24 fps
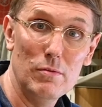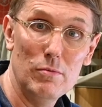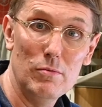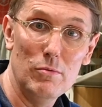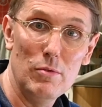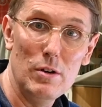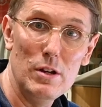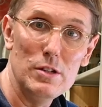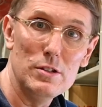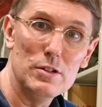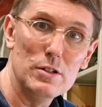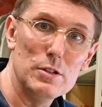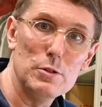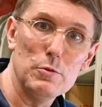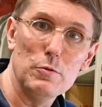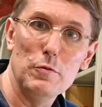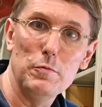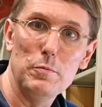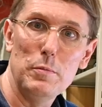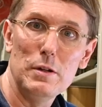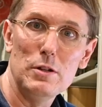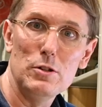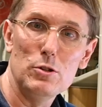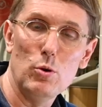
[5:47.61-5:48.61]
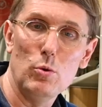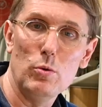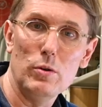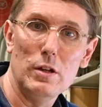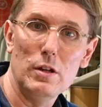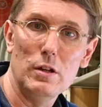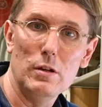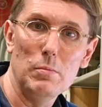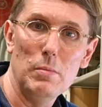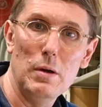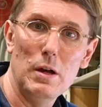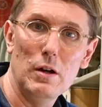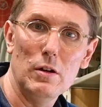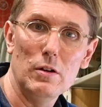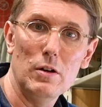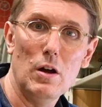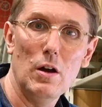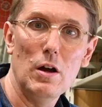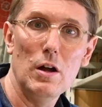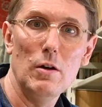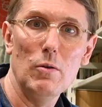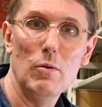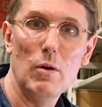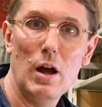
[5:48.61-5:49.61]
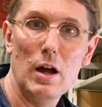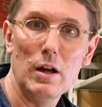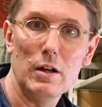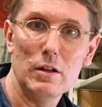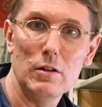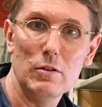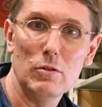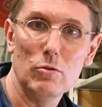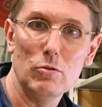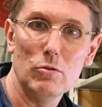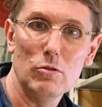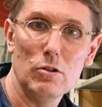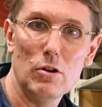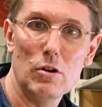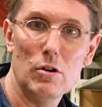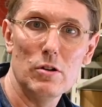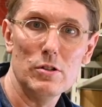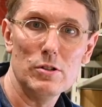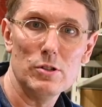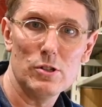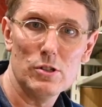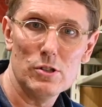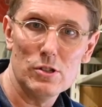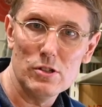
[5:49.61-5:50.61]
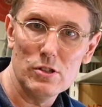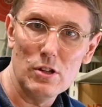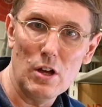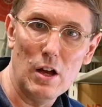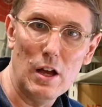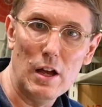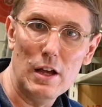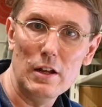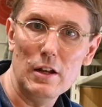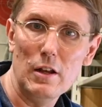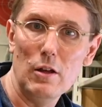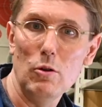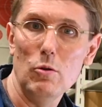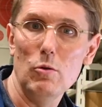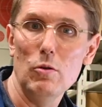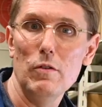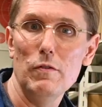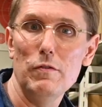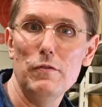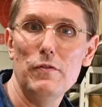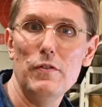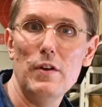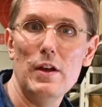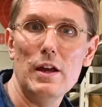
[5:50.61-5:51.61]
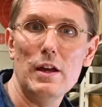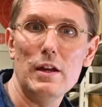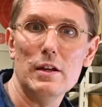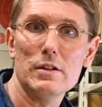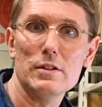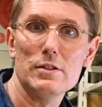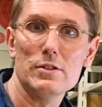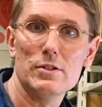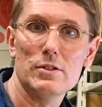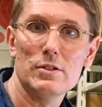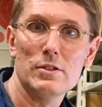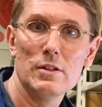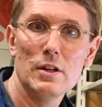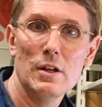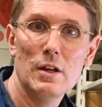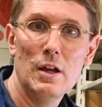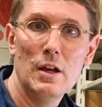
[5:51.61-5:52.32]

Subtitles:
reasons we've been talking about: hierarchical costs, silo effects,